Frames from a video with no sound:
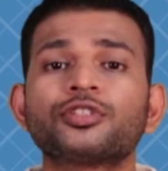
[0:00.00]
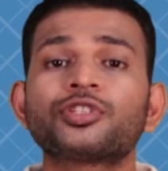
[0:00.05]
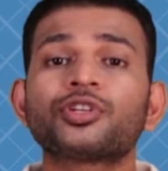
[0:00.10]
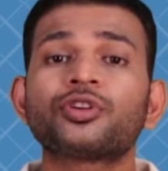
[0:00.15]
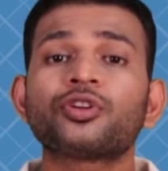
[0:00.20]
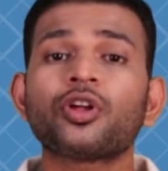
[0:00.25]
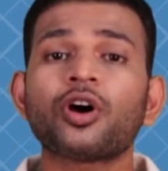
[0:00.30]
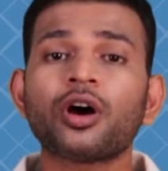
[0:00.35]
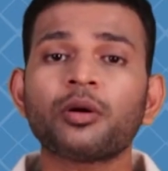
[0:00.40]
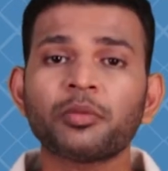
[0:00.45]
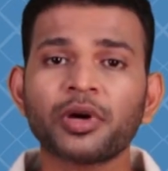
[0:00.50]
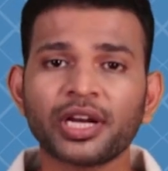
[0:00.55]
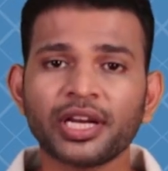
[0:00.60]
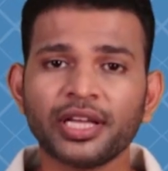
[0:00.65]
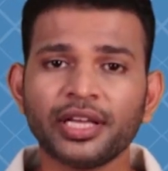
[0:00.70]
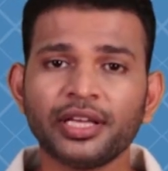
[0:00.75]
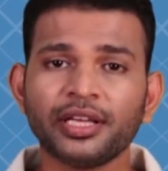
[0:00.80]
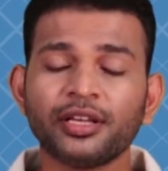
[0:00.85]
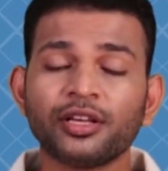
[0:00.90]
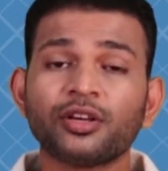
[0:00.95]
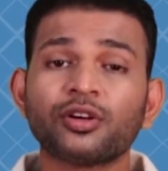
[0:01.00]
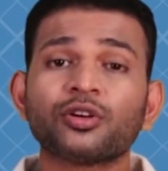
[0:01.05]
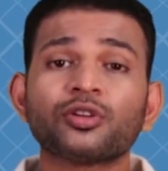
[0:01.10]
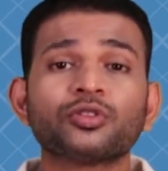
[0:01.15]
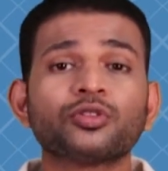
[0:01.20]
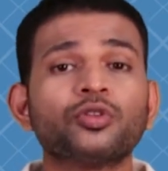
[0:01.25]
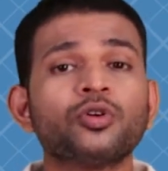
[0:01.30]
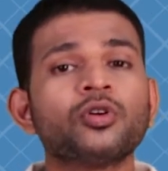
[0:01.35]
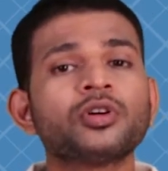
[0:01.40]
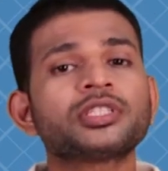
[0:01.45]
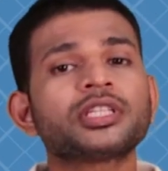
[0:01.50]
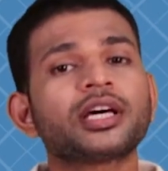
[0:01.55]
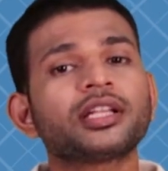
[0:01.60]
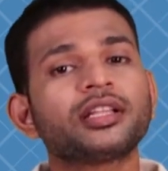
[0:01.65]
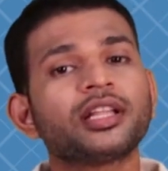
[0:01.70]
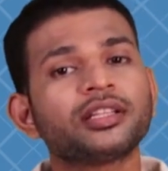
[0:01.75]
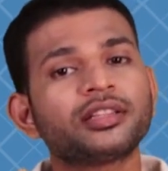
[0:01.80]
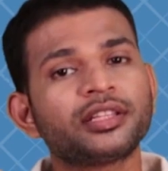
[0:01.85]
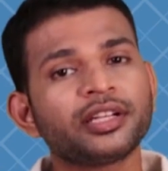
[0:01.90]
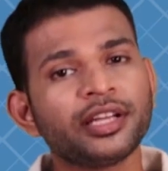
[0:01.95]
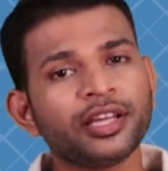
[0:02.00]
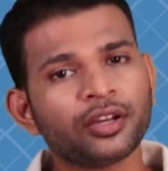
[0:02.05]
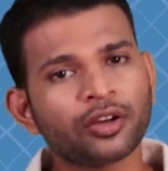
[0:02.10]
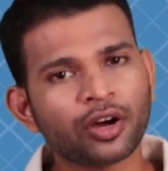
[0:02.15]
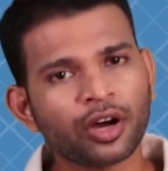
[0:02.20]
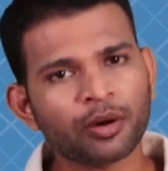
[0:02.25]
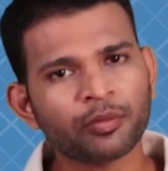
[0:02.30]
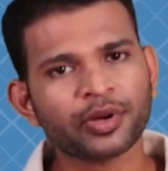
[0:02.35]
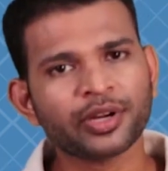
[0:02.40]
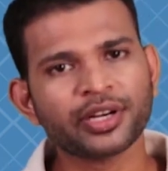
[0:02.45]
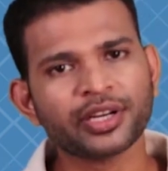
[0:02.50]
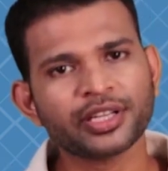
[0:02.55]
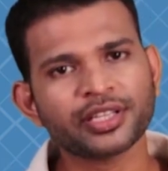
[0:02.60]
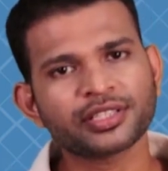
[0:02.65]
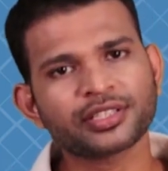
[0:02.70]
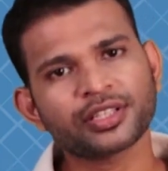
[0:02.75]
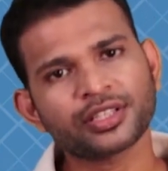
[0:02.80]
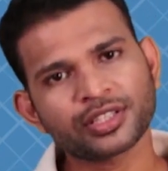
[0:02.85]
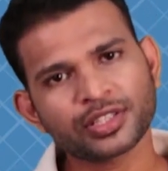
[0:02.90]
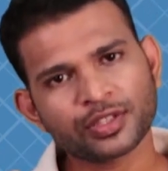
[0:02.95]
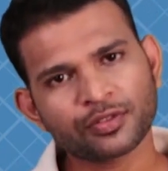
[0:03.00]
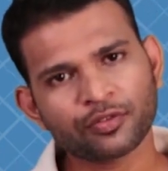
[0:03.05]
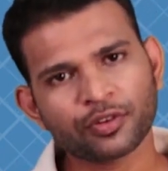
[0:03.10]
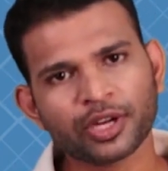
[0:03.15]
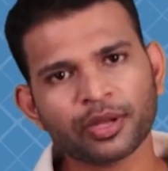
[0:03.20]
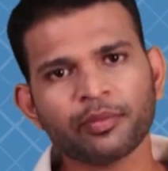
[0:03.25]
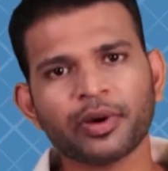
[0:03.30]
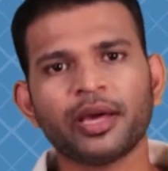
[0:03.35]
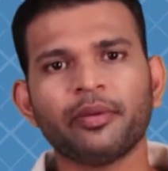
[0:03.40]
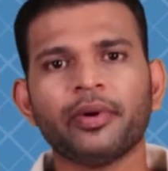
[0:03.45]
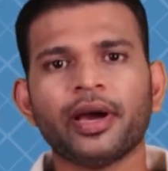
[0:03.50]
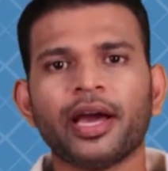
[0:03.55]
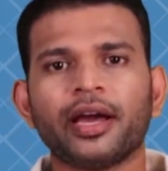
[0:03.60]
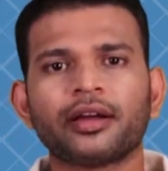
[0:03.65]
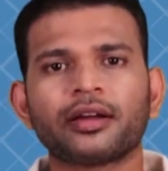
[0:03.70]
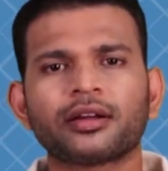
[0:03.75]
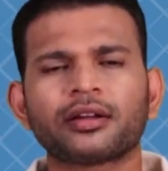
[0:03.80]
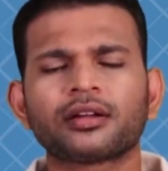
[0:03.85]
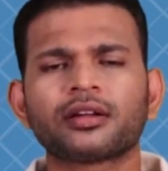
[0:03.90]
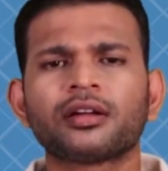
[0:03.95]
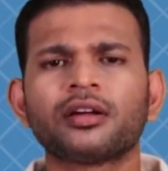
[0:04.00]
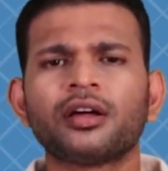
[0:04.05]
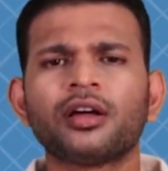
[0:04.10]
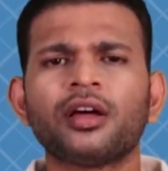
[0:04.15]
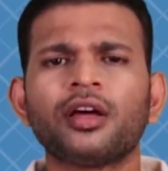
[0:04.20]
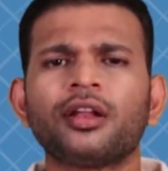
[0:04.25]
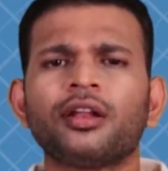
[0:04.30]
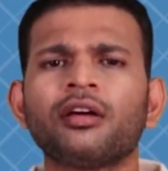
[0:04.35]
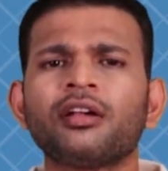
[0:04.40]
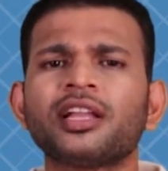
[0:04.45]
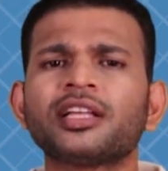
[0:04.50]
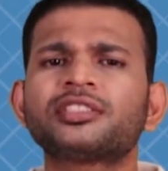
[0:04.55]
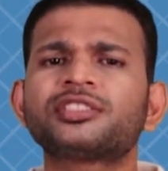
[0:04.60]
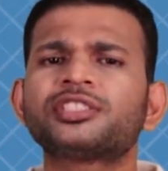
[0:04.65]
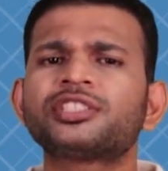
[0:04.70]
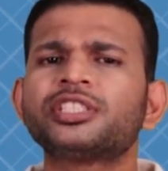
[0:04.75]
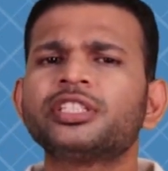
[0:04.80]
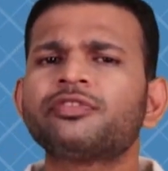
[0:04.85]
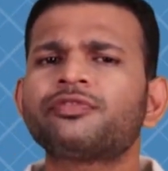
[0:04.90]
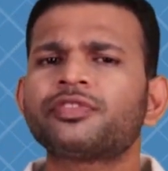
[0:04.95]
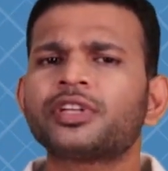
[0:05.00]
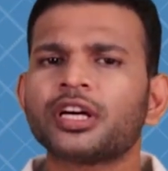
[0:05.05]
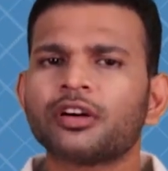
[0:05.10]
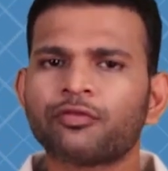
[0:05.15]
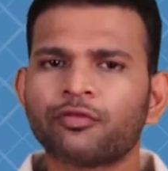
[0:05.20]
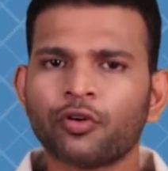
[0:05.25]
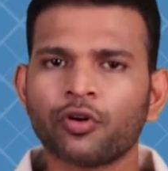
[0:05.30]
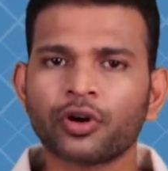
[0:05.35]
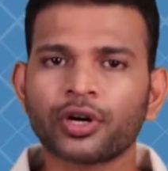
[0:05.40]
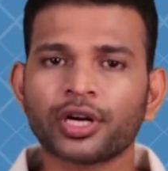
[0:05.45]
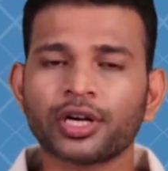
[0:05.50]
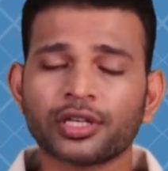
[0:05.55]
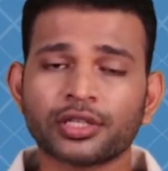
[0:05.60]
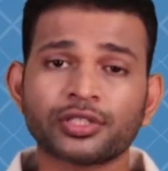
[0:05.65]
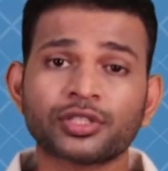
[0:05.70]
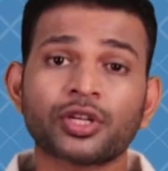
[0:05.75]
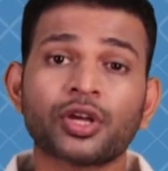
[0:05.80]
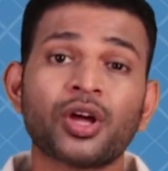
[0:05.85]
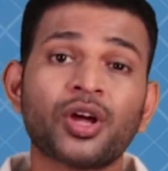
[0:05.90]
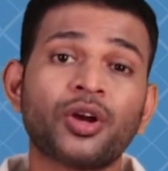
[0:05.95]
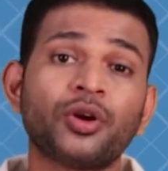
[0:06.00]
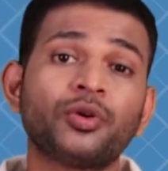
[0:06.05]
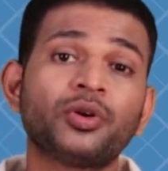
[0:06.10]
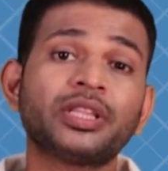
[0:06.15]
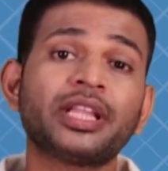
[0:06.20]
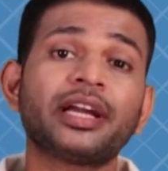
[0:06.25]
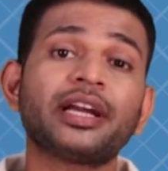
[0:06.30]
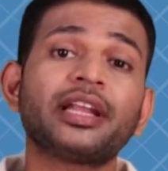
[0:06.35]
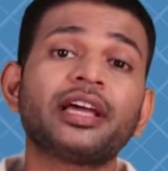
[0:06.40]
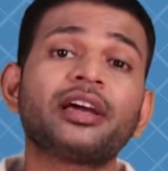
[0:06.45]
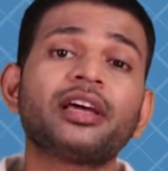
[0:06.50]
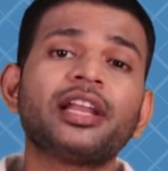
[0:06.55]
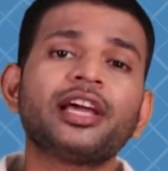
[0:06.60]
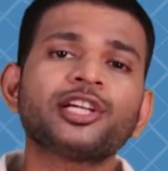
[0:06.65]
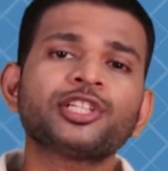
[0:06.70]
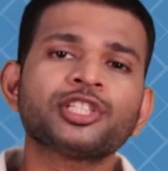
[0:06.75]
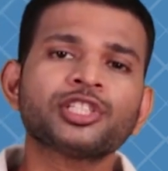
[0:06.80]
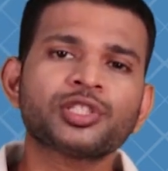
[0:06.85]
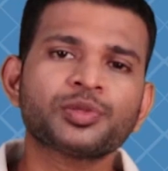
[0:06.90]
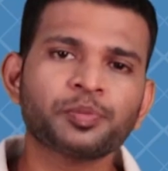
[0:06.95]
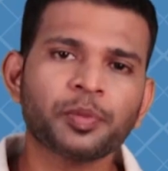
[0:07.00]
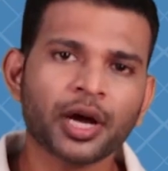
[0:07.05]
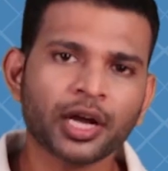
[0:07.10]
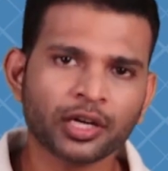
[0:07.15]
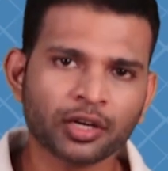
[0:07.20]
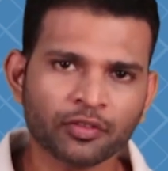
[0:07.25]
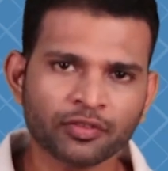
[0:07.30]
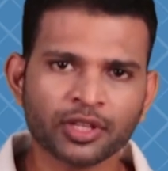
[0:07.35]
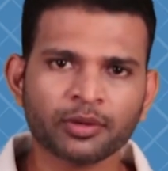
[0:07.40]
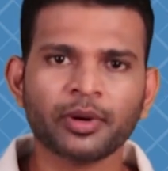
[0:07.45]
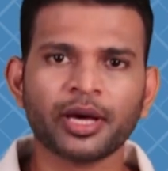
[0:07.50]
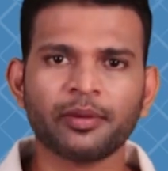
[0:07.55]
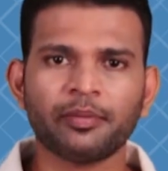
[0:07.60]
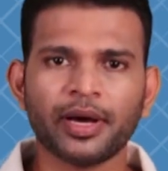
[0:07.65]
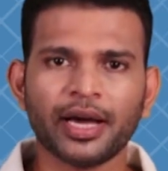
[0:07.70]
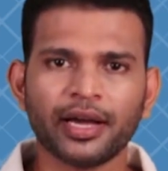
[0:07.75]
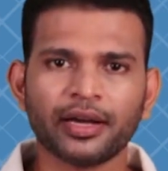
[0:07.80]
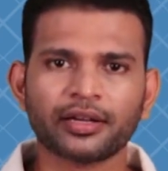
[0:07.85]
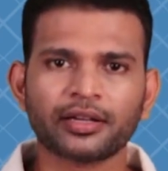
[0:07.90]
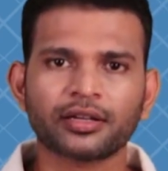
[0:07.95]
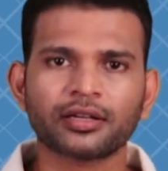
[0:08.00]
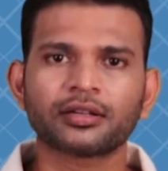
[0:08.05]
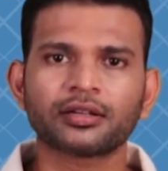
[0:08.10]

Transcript: So normally, those are the three common reasons for a buyback. Now let's shift our focus to the regulations part of the buyback.